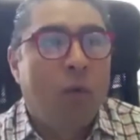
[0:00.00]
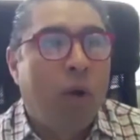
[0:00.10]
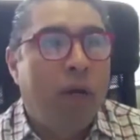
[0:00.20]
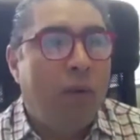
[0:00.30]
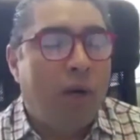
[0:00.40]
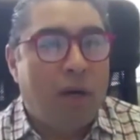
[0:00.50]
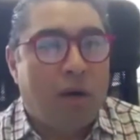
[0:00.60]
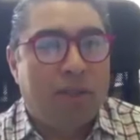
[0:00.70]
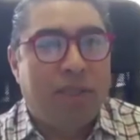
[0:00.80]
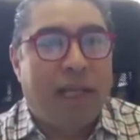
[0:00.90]
we
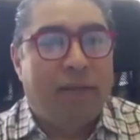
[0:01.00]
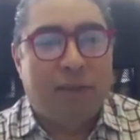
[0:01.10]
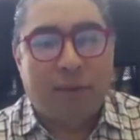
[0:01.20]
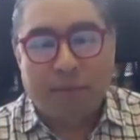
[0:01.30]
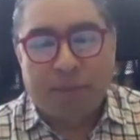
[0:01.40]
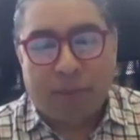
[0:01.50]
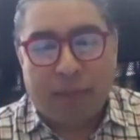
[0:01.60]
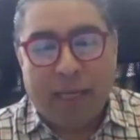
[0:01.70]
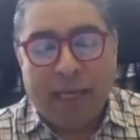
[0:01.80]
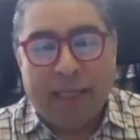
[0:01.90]
were ourselves
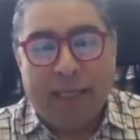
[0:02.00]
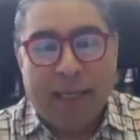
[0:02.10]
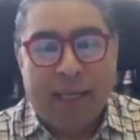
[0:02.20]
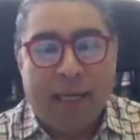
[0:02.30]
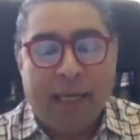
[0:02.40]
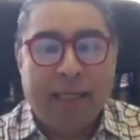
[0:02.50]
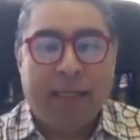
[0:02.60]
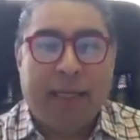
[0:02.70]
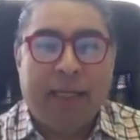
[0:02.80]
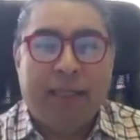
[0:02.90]
in
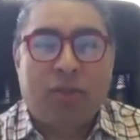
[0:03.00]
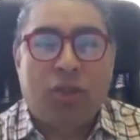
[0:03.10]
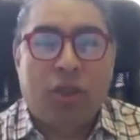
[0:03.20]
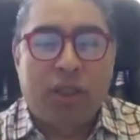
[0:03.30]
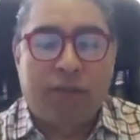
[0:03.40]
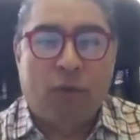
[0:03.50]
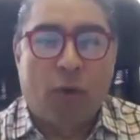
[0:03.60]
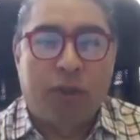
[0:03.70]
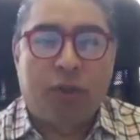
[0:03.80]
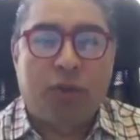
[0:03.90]
the search
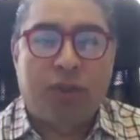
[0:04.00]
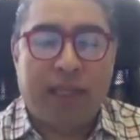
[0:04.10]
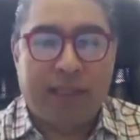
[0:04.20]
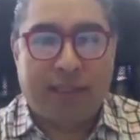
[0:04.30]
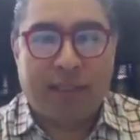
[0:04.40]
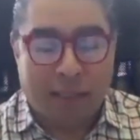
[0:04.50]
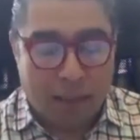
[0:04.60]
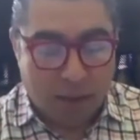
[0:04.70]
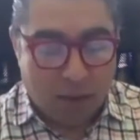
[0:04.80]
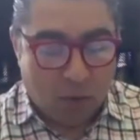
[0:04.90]
for success
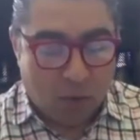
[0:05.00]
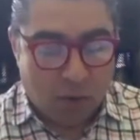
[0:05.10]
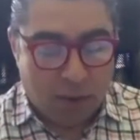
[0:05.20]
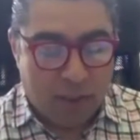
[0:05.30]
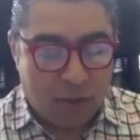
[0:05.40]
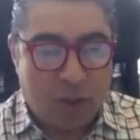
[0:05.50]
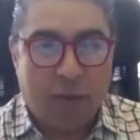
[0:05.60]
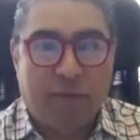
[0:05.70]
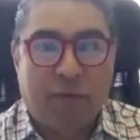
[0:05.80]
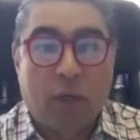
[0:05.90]
or
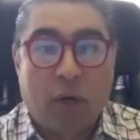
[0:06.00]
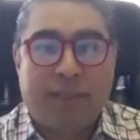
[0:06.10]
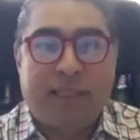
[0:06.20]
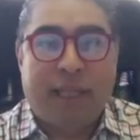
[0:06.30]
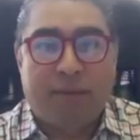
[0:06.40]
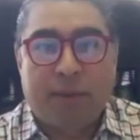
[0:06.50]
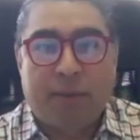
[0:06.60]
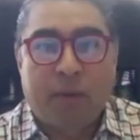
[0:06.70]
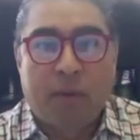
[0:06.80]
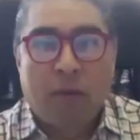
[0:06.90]
leadership for ourselves.
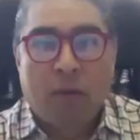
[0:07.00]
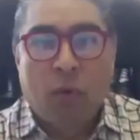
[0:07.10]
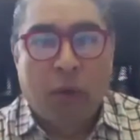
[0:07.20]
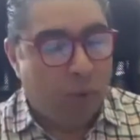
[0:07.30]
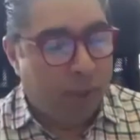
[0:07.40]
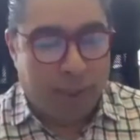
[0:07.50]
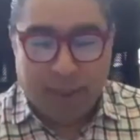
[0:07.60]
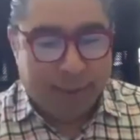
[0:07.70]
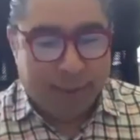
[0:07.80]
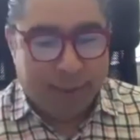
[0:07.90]
We were
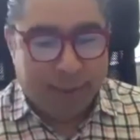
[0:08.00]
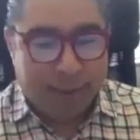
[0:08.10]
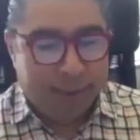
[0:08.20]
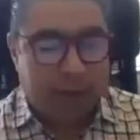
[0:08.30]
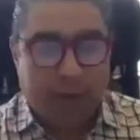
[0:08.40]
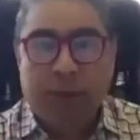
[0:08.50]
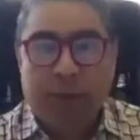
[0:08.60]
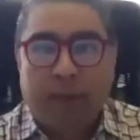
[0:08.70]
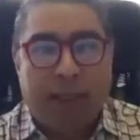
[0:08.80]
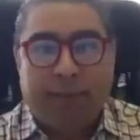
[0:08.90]
two
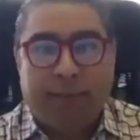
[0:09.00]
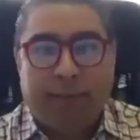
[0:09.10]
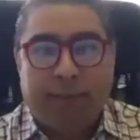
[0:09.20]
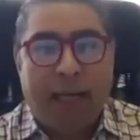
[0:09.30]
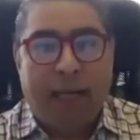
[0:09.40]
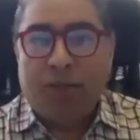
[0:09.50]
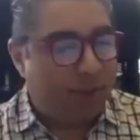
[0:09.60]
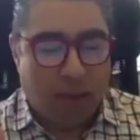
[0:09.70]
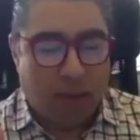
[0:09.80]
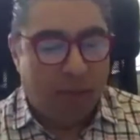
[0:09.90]

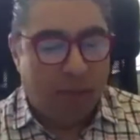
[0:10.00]
teenagers,